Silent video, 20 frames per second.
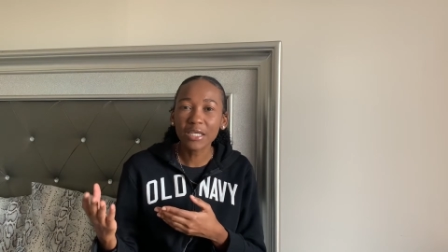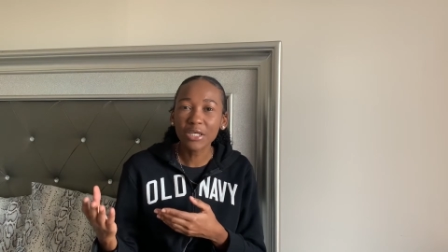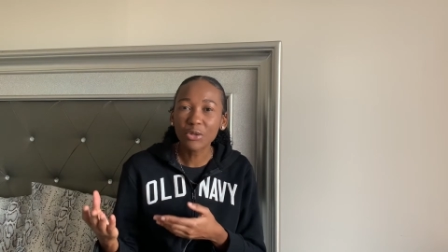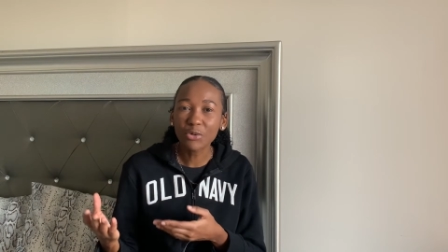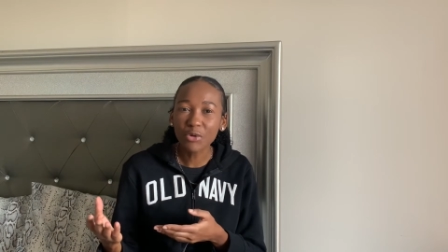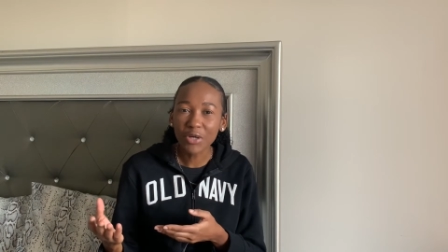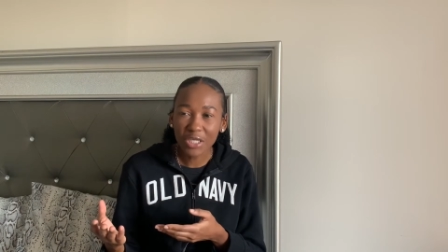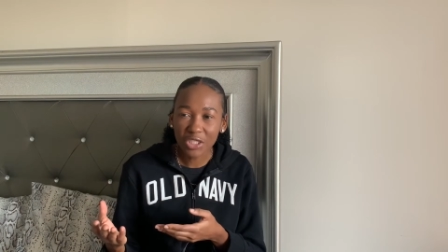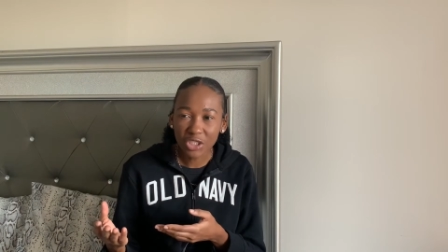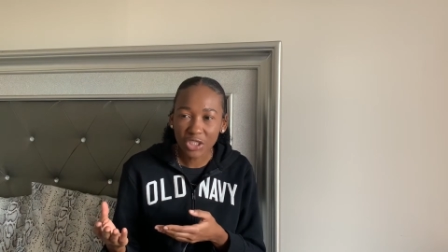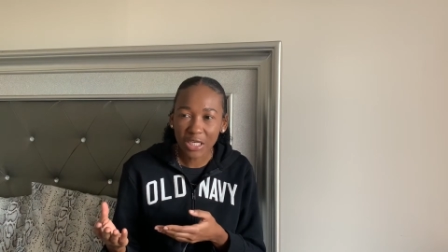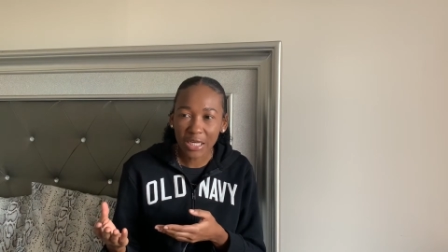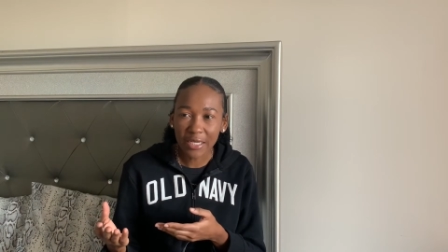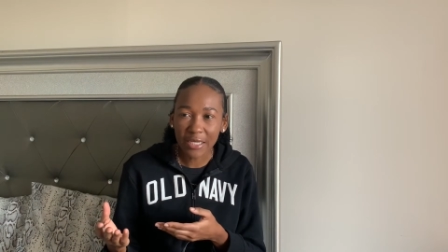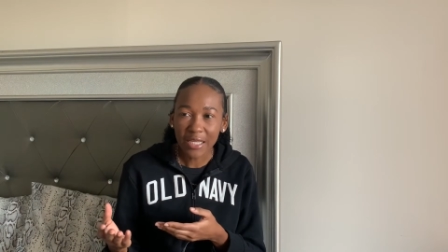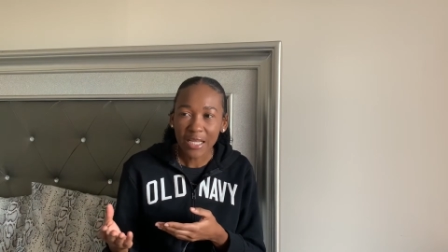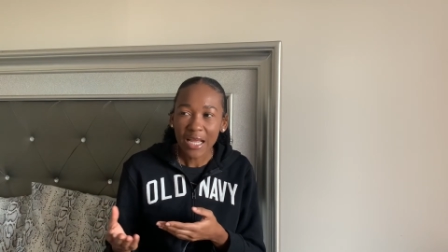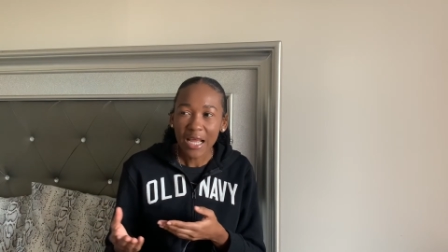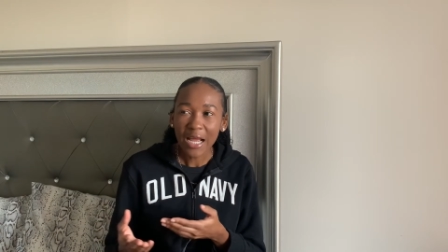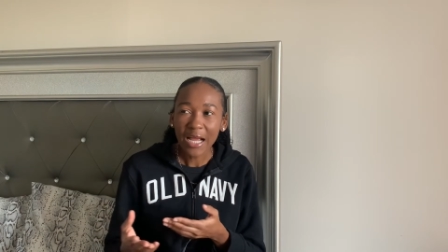
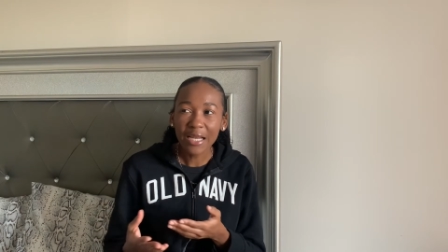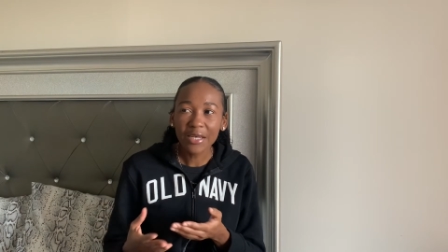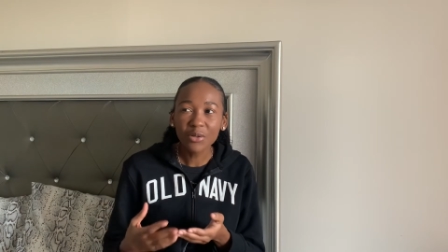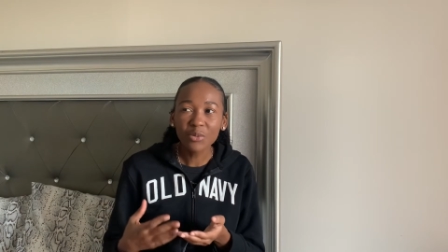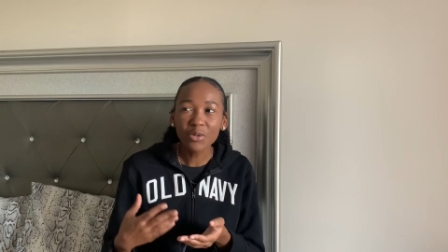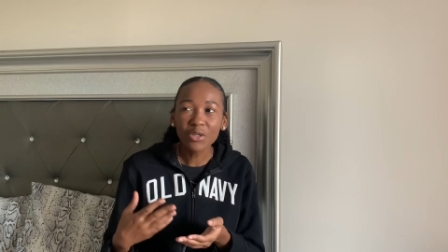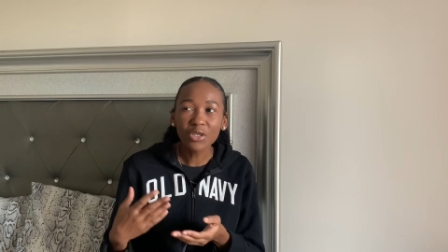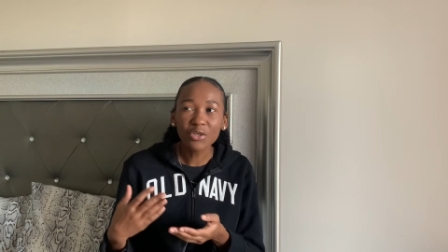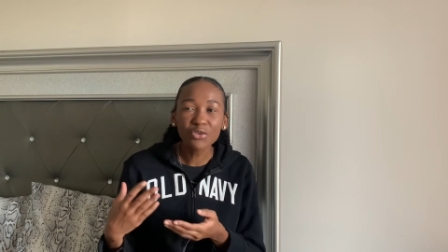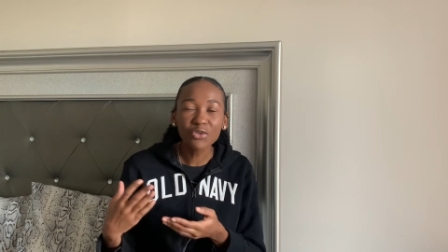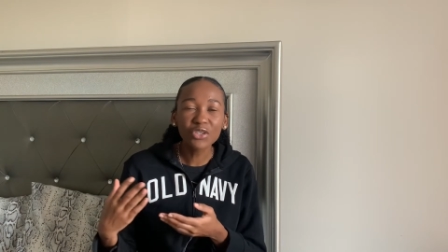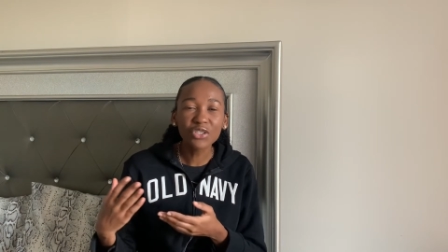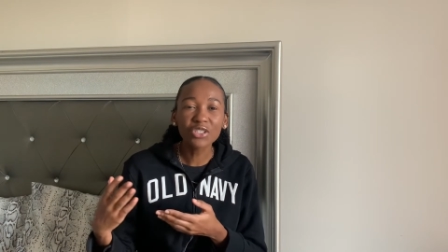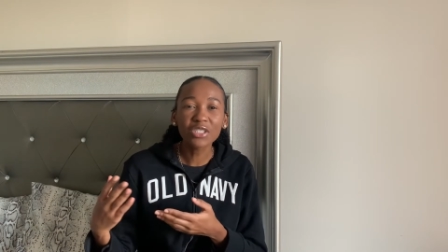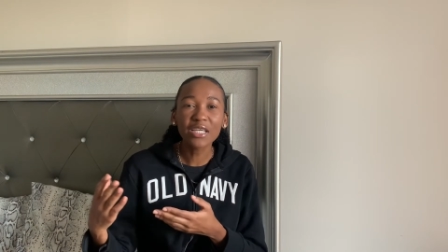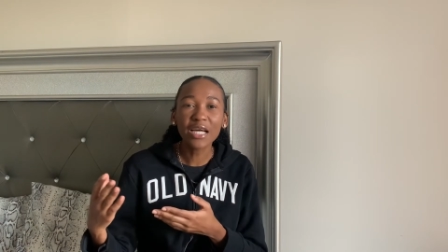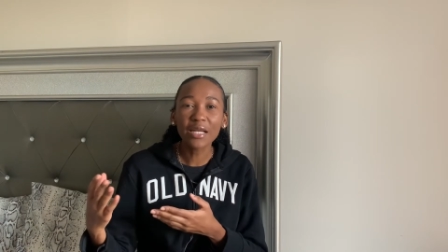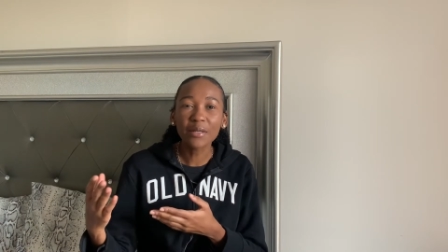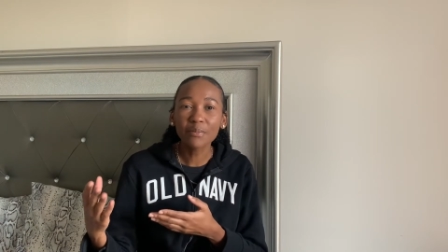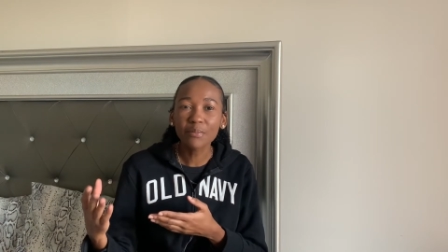direction and then when you reach
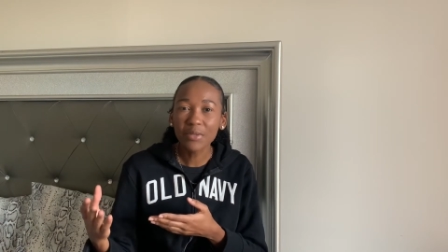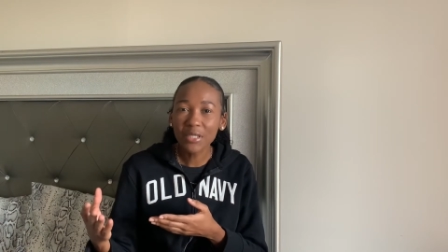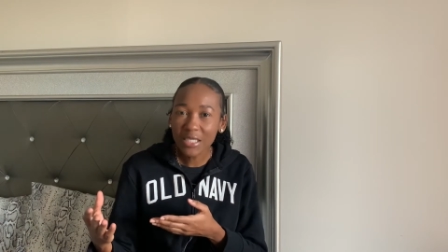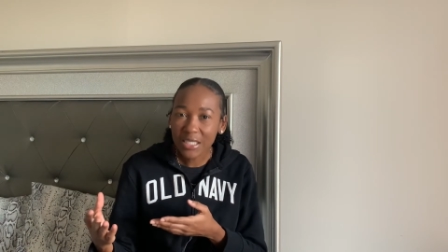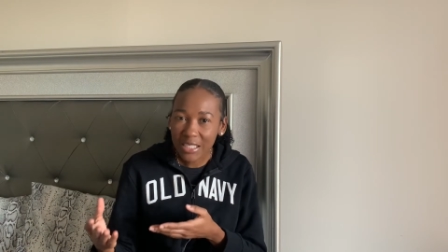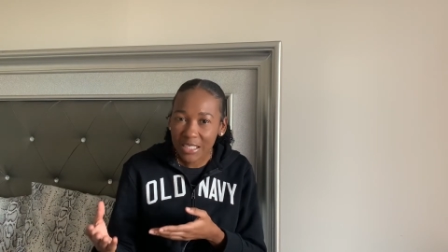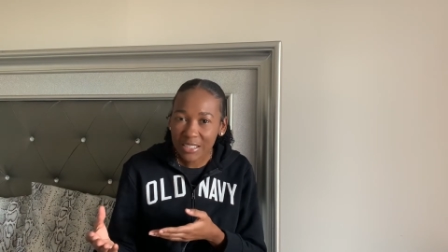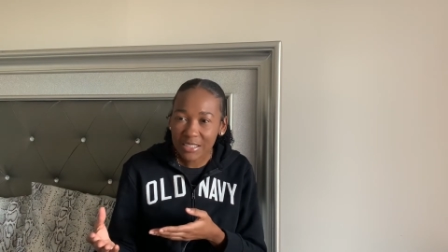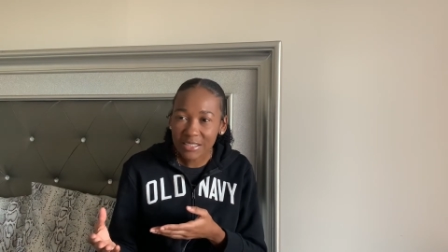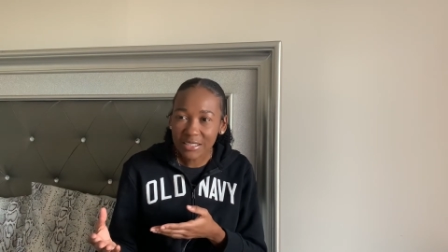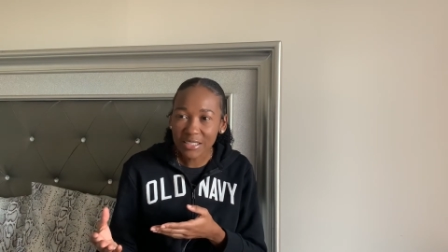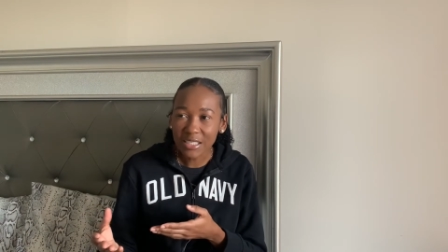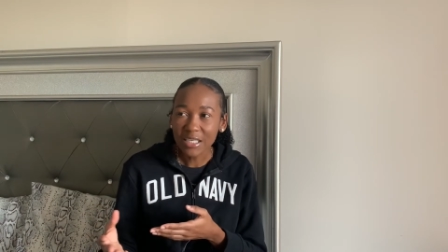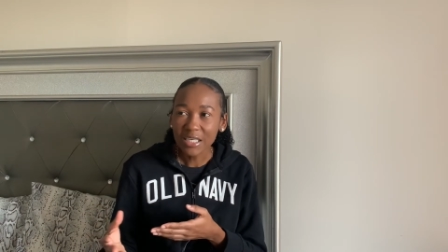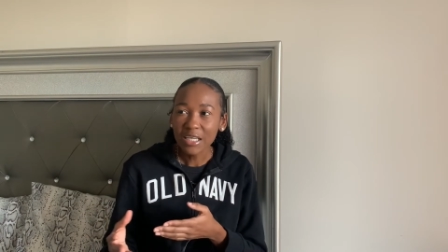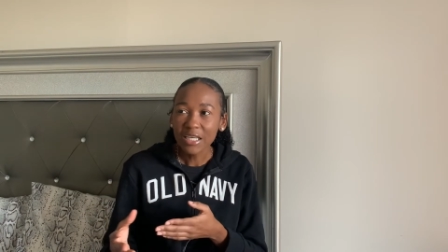that place